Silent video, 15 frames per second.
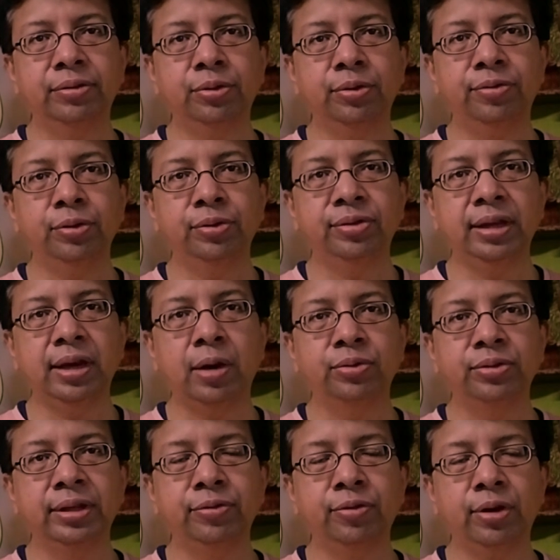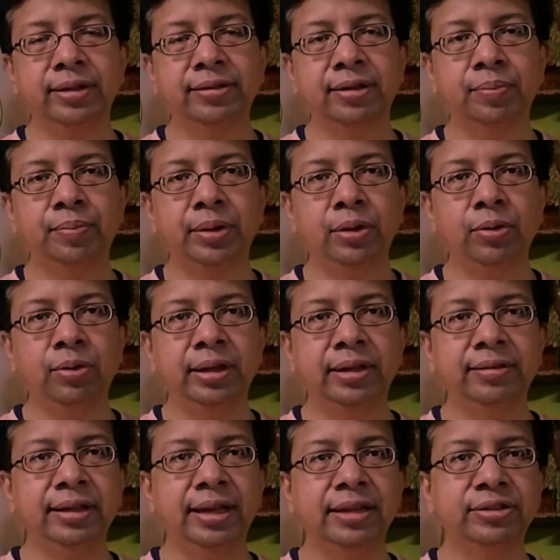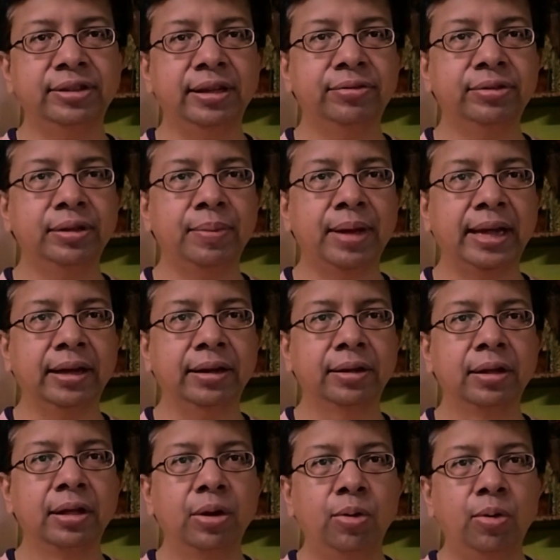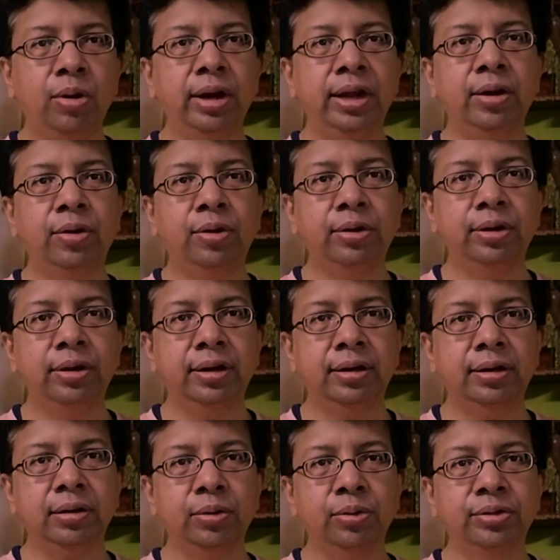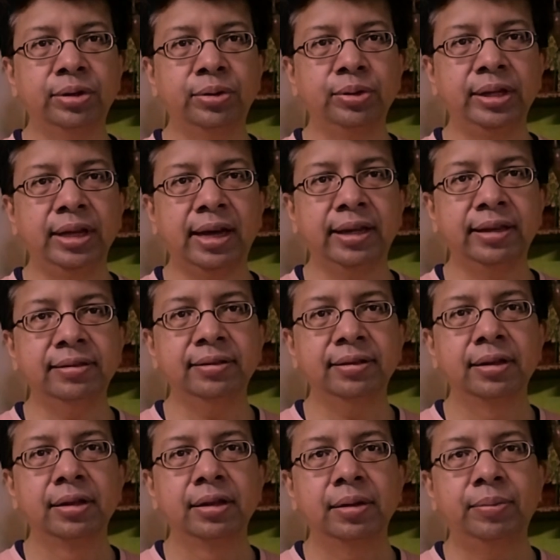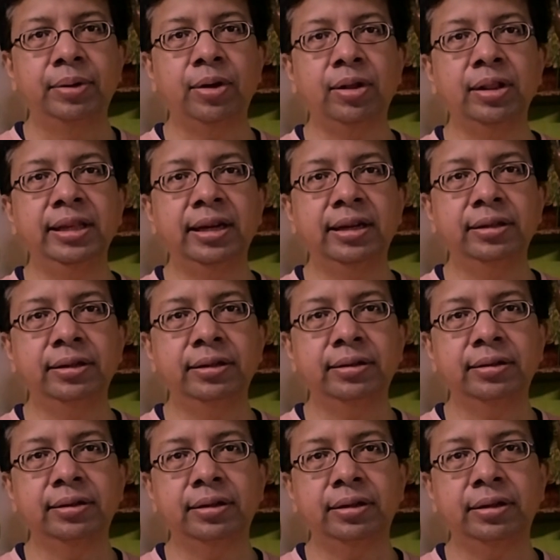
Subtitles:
So if you see housing, for example, you only see HDFC Bank holding on closer to the highs, but all the other